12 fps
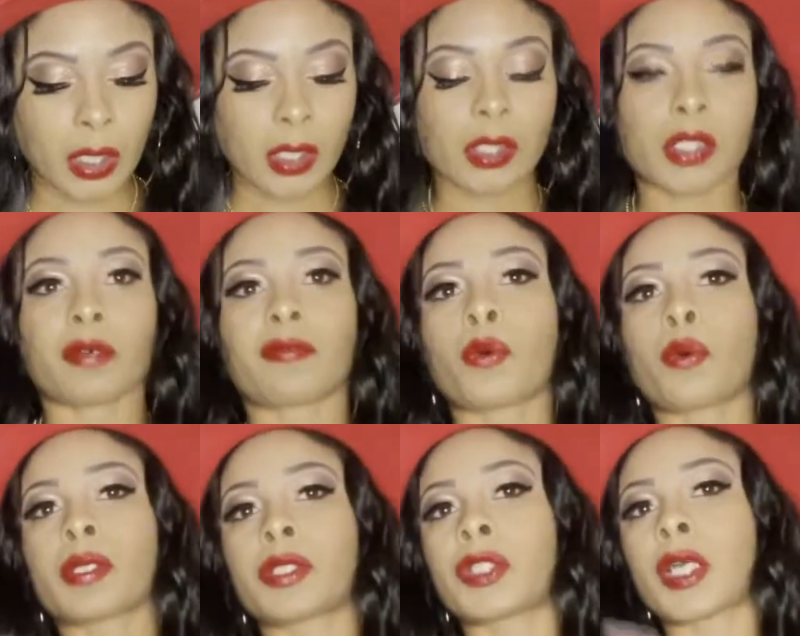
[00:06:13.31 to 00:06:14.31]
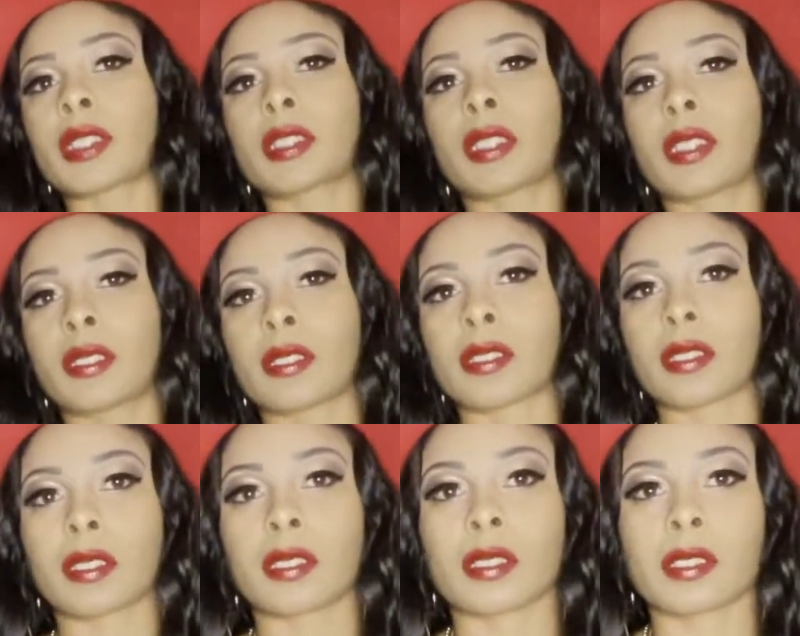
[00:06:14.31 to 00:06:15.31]
So of course Joseline hears the
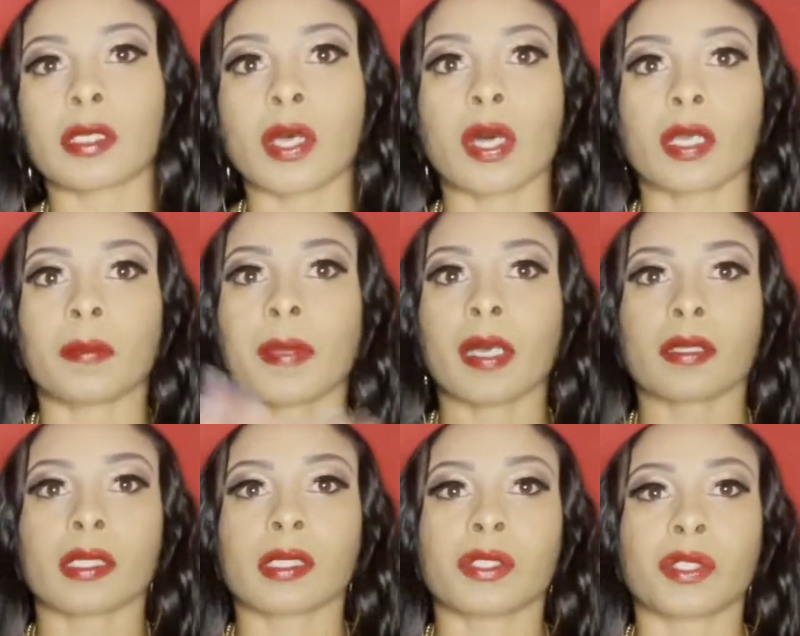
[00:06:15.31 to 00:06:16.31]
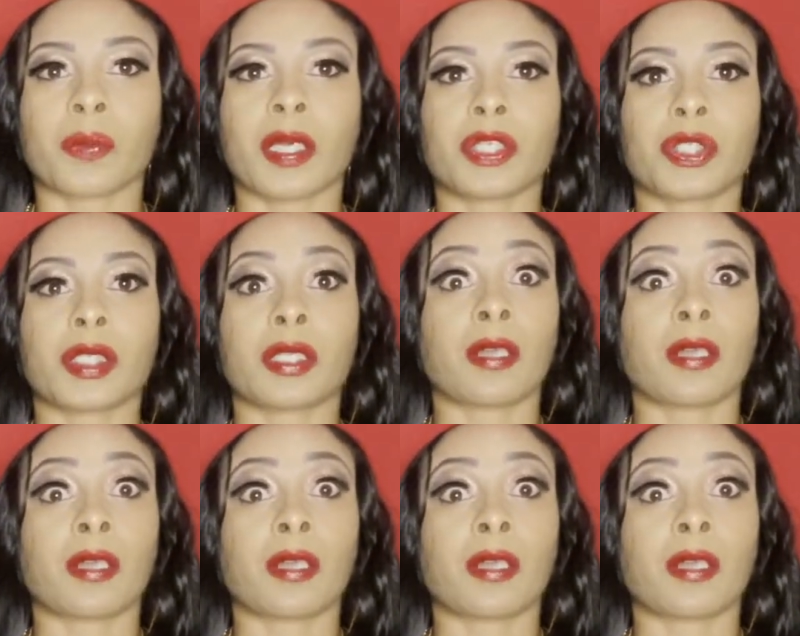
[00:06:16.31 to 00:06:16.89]
girls talk about the situation,